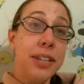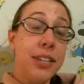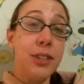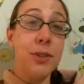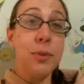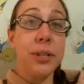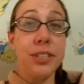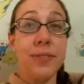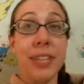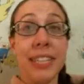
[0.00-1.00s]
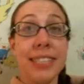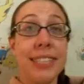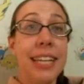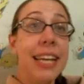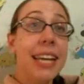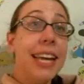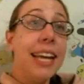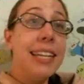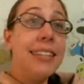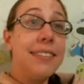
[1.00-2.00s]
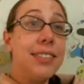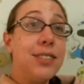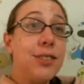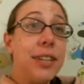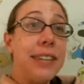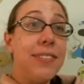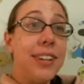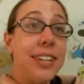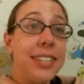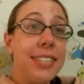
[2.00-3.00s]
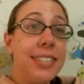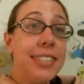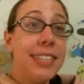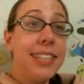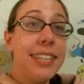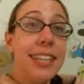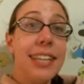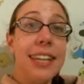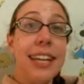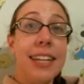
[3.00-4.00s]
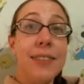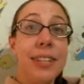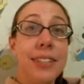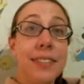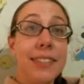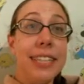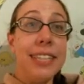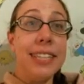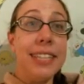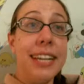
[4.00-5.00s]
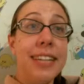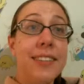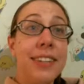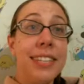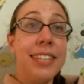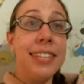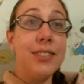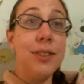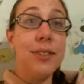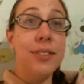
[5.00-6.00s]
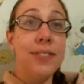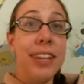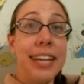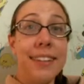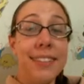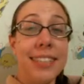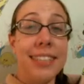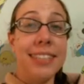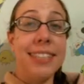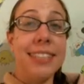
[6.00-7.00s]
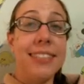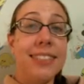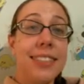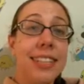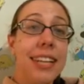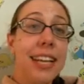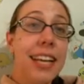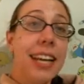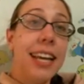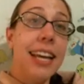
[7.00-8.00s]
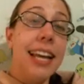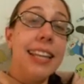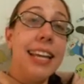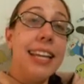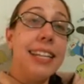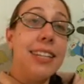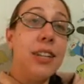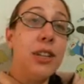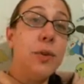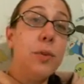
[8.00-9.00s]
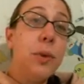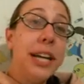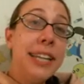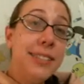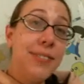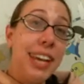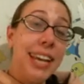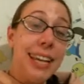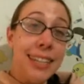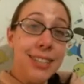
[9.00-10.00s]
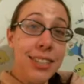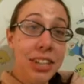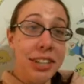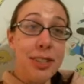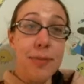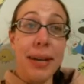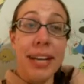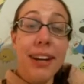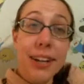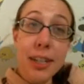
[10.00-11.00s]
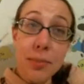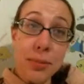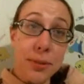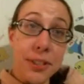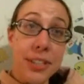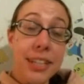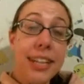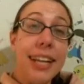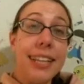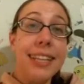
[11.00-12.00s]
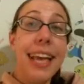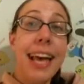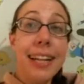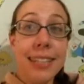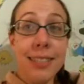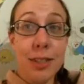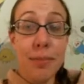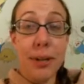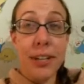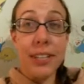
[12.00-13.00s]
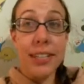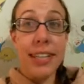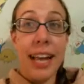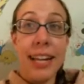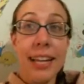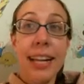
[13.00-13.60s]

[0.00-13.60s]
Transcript: on the workspace. Any of this gray part anywhere over here, anywhere in this whole panel in the center. And then the white page is my artboard, and that is the part that,